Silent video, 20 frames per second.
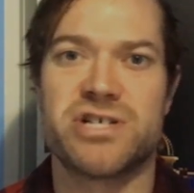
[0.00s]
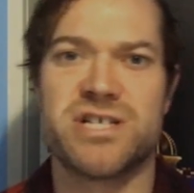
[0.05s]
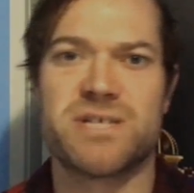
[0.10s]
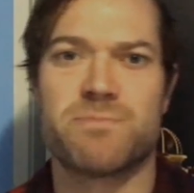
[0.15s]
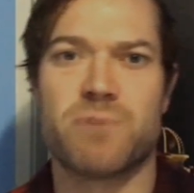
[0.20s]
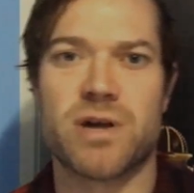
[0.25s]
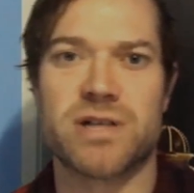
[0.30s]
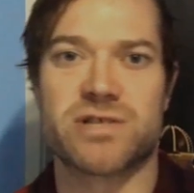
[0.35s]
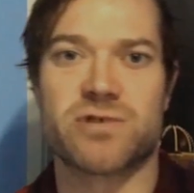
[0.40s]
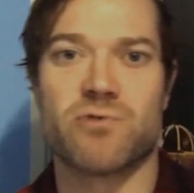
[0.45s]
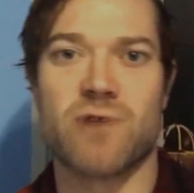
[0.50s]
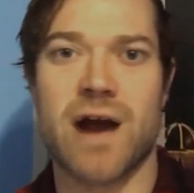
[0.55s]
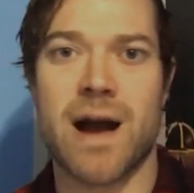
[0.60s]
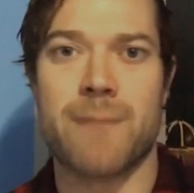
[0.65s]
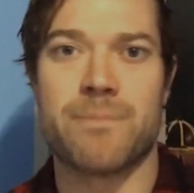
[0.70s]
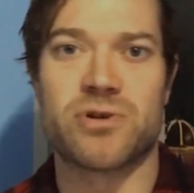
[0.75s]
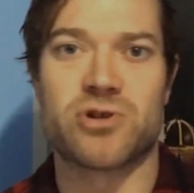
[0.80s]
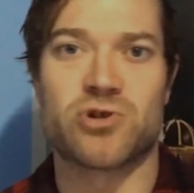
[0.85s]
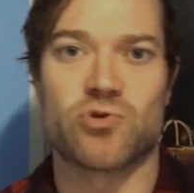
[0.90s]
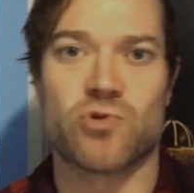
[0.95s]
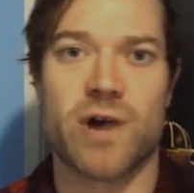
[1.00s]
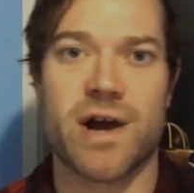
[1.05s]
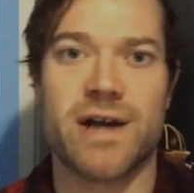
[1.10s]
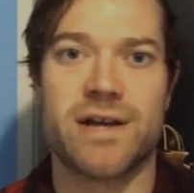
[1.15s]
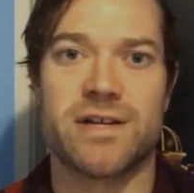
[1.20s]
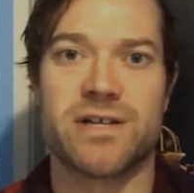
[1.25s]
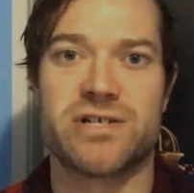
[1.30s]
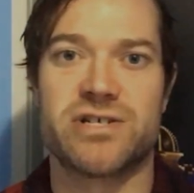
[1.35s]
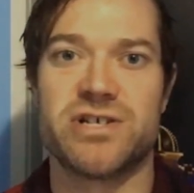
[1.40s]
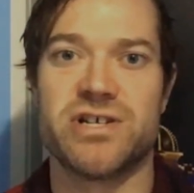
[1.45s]
She spots Grandpa
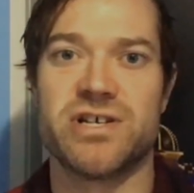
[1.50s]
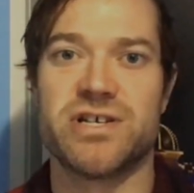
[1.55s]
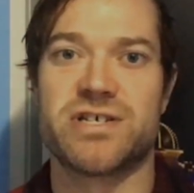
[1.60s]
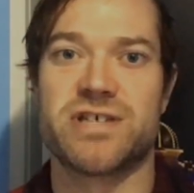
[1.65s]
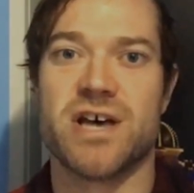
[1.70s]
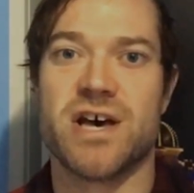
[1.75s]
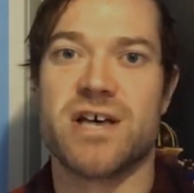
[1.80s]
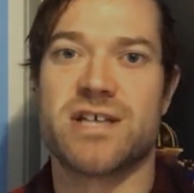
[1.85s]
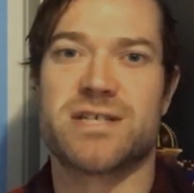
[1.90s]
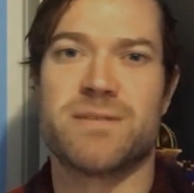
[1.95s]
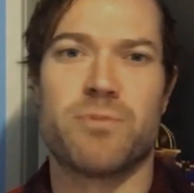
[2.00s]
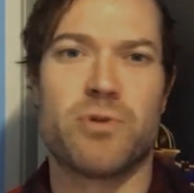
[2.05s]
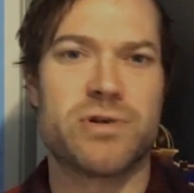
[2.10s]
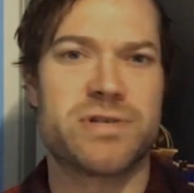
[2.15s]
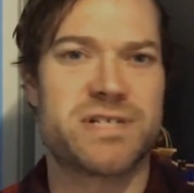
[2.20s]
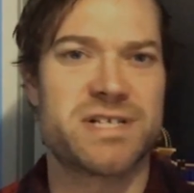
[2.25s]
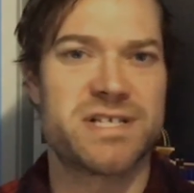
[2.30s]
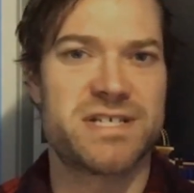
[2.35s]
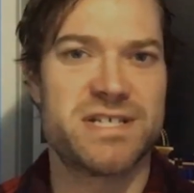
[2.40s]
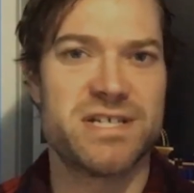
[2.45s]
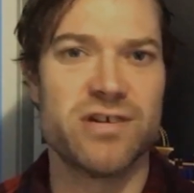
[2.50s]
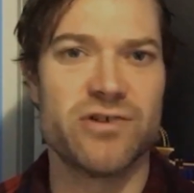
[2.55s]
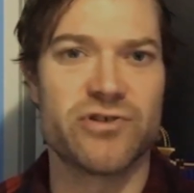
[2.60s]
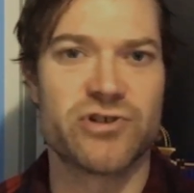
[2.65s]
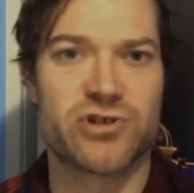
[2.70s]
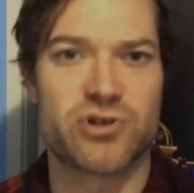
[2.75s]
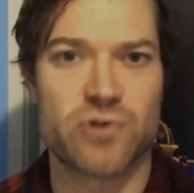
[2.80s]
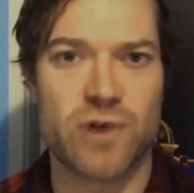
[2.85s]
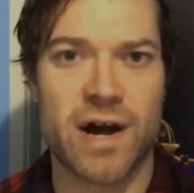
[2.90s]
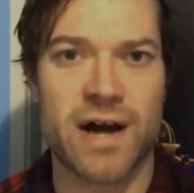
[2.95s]
Triton and she is supposed to steal
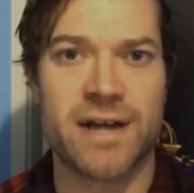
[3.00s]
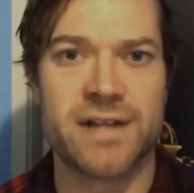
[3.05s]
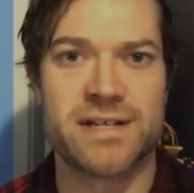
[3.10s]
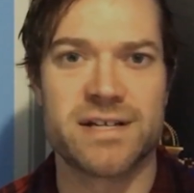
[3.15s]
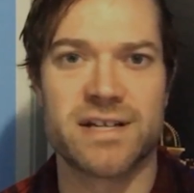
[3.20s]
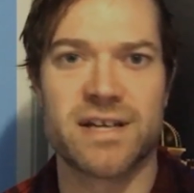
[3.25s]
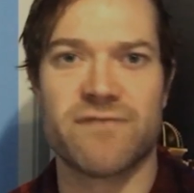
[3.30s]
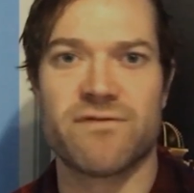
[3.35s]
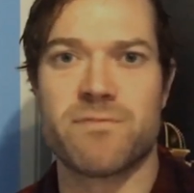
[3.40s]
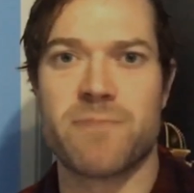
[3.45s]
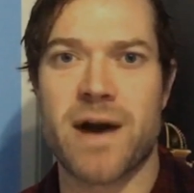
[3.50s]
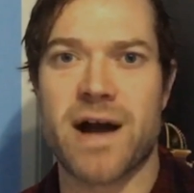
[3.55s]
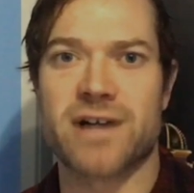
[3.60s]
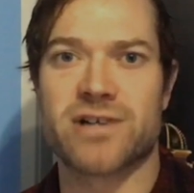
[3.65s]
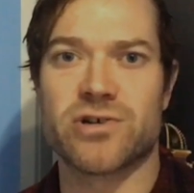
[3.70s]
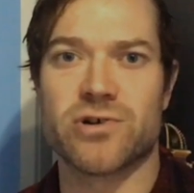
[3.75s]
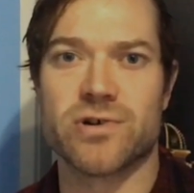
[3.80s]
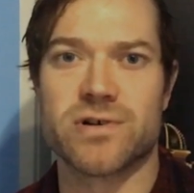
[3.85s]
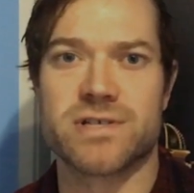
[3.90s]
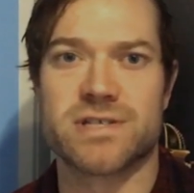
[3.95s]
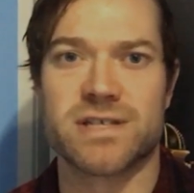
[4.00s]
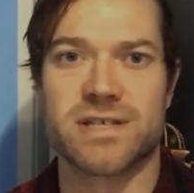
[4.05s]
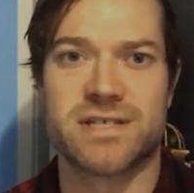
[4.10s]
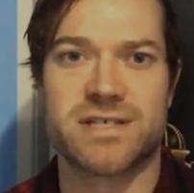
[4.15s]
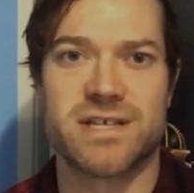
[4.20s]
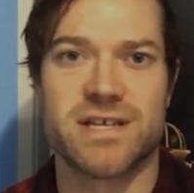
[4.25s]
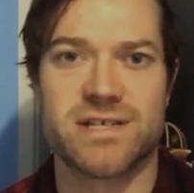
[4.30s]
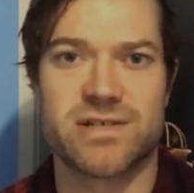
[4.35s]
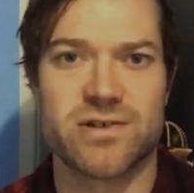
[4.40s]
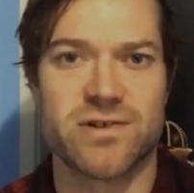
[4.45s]
the trident and give it back to
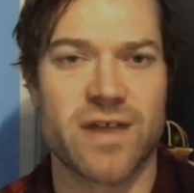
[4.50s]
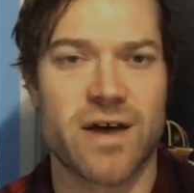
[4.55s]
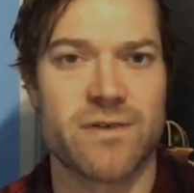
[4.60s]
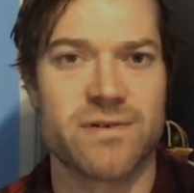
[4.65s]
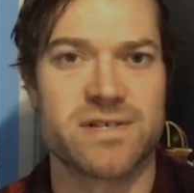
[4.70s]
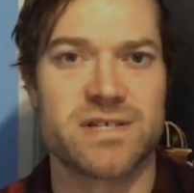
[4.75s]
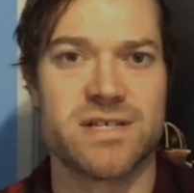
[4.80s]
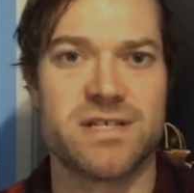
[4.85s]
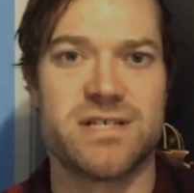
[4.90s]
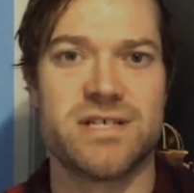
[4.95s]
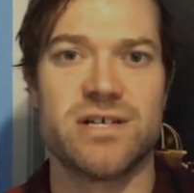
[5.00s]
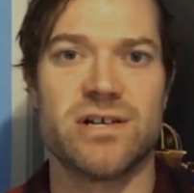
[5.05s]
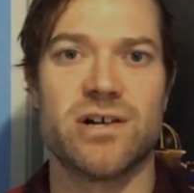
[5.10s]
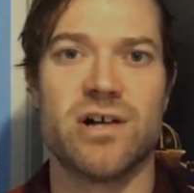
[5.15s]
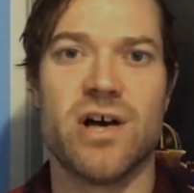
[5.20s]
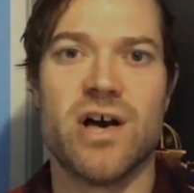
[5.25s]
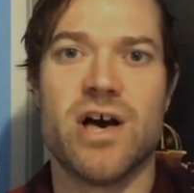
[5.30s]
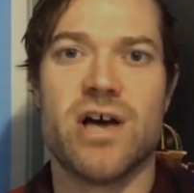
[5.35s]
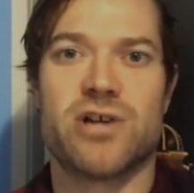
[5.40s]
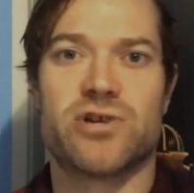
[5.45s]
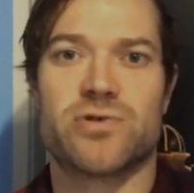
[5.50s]
Ursula's sister. That was the deal.